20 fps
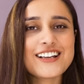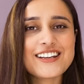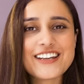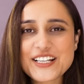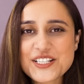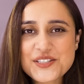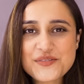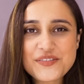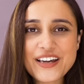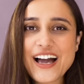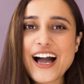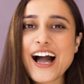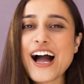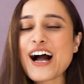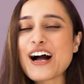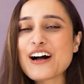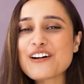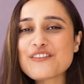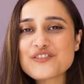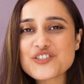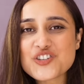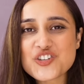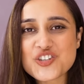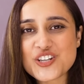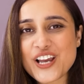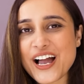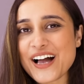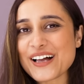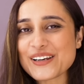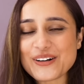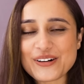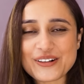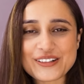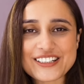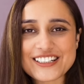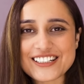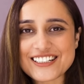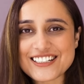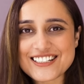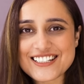Next, we have shall on
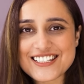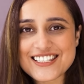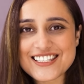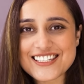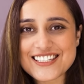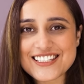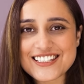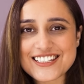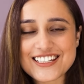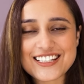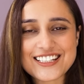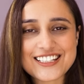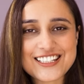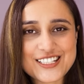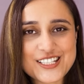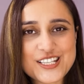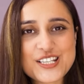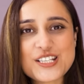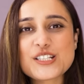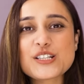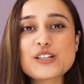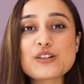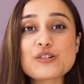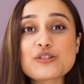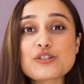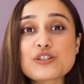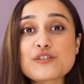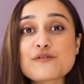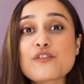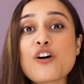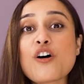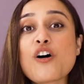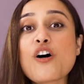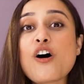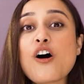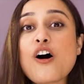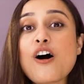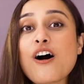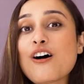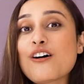the list. This is used
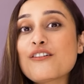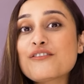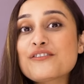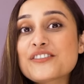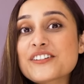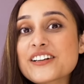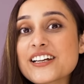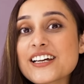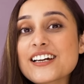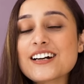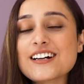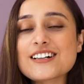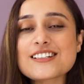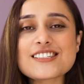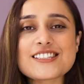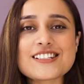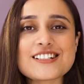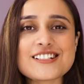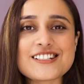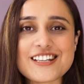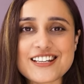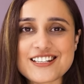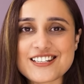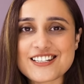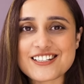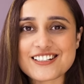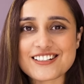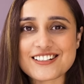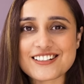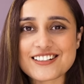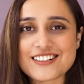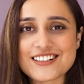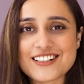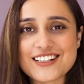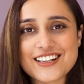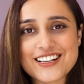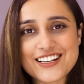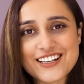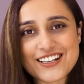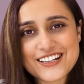for offering a suggestion.
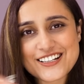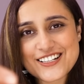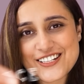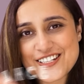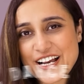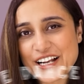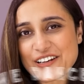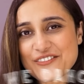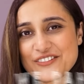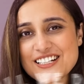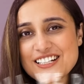Shall we